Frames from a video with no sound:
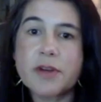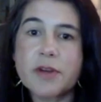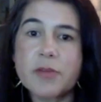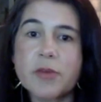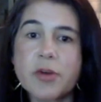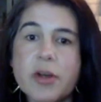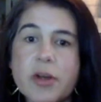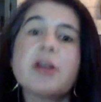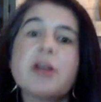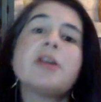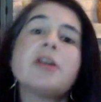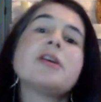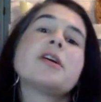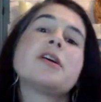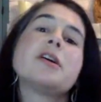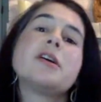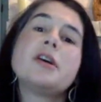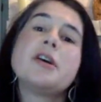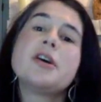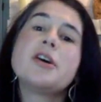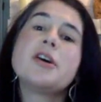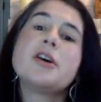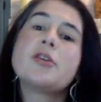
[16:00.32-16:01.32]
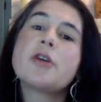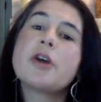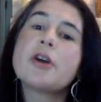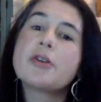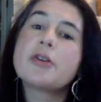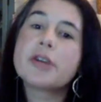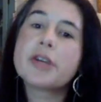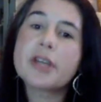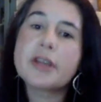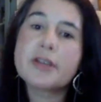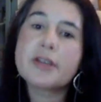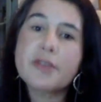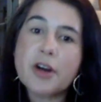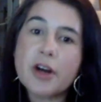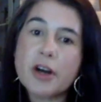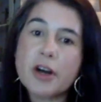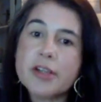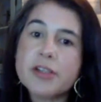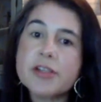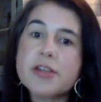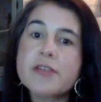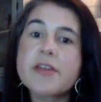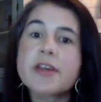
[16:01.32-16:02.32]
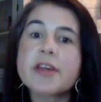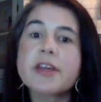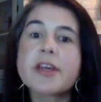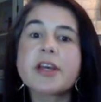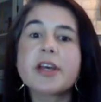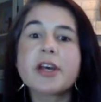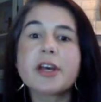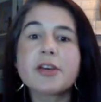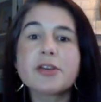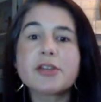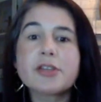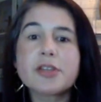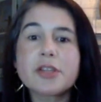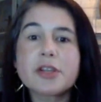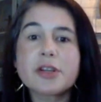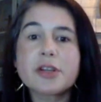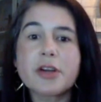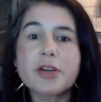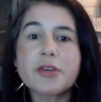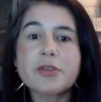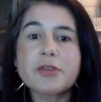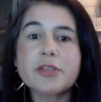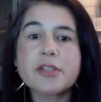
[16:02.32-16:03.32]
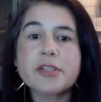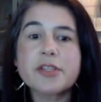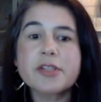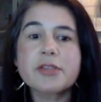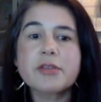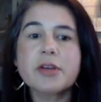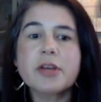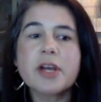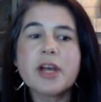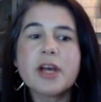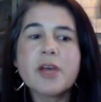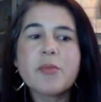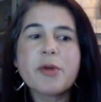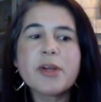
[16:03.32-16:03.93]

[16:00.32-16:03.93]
work, Kroger gift cards so they can go to the grocery store.